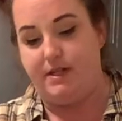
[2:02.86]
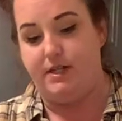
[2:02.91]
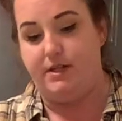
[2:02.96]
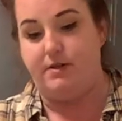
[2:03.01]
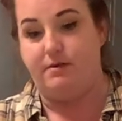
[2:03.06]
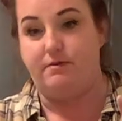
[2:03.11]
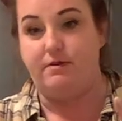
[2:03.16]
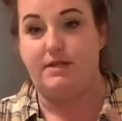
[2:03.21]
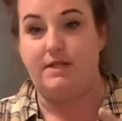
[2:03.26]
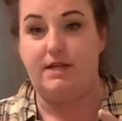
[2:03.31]
you
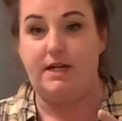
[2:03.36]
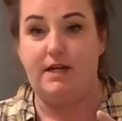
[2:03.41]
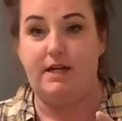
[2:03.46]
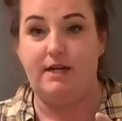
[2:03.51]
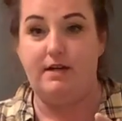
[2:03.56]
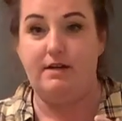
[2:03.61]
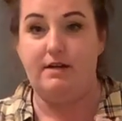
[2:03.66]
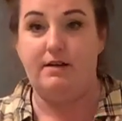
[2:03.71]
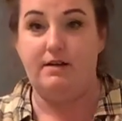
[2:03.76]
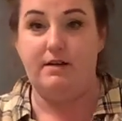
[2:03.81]
don't
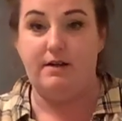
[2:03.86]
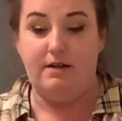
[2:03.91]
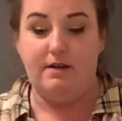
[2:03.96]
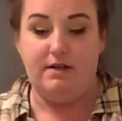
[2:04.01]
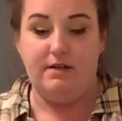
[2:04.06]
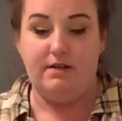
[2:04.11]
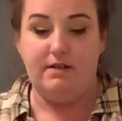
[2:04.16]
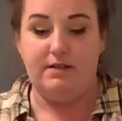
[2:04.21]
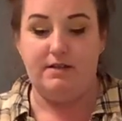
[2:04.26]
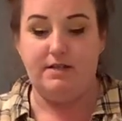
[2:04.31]
see
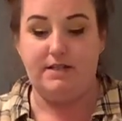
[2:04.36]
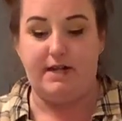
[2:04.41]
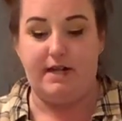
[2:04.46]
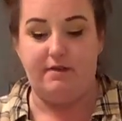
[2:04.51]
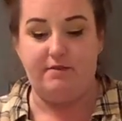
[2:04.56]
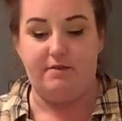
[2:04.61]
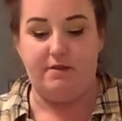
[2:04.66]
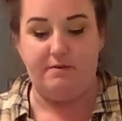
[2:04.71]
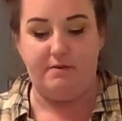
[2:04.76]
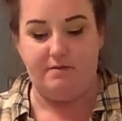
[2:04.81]
the
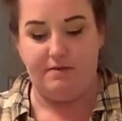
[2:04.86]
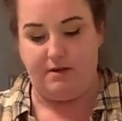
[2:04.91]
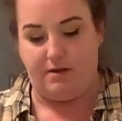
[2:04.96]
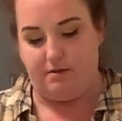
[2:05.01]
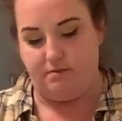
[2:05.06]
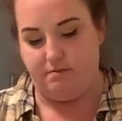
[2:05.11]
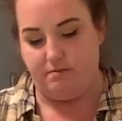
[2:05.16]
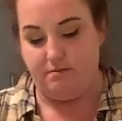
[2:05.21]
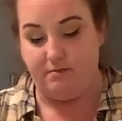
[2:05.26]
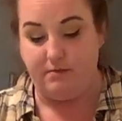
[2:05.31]
styrofoam.
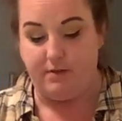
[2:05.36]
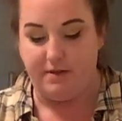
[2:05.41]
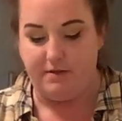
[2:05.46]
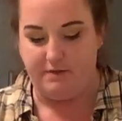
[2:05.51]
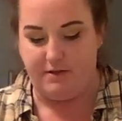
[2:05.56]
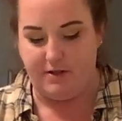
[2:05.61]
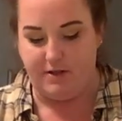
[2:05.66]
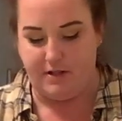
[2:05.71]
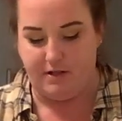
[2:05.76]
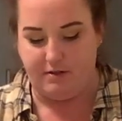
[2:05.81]
If
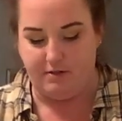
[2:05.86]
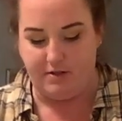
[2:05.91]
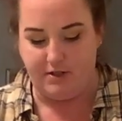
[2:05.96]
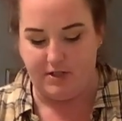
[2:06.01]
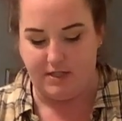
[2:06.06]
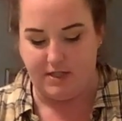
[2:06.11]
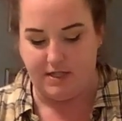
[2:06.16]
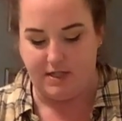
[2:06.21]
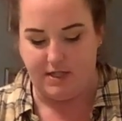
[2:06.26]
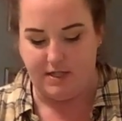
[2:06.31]
you do,
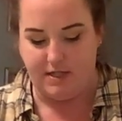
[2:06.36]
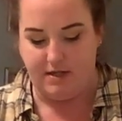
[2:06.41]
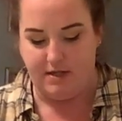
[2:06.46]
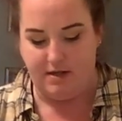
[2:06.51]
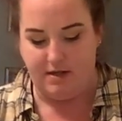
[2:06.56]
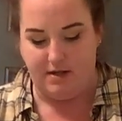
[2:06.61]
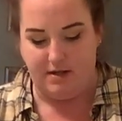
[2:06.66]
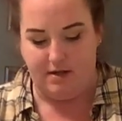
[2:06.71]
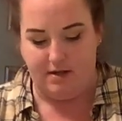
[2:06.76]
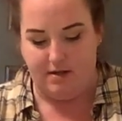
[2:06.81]
just
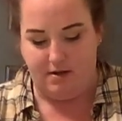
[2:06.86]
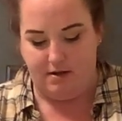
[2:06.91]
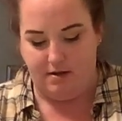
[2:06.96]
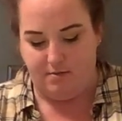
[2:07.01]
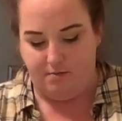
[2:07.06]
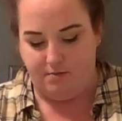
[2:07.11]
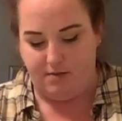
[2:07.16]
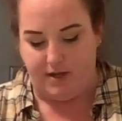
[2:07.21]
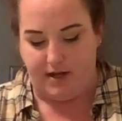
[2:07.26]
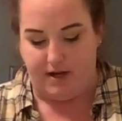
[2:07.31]

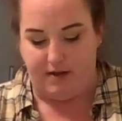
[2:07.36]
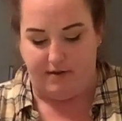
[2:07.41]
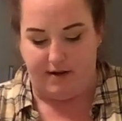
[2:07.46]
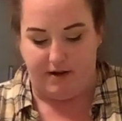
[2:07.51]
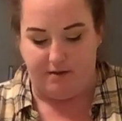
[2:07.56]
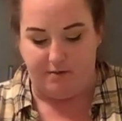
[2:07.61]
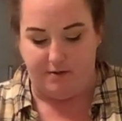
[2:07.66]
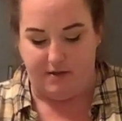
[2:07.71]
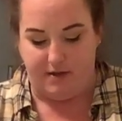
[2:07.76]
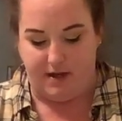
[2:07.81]
play around
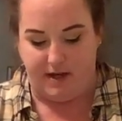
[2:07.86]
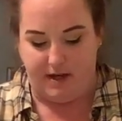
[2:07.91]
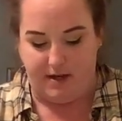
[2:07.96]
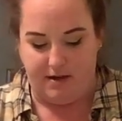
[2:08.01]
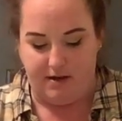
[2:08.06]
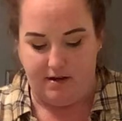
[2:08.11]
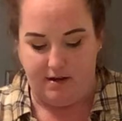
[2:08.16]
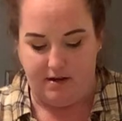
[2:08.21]
with it,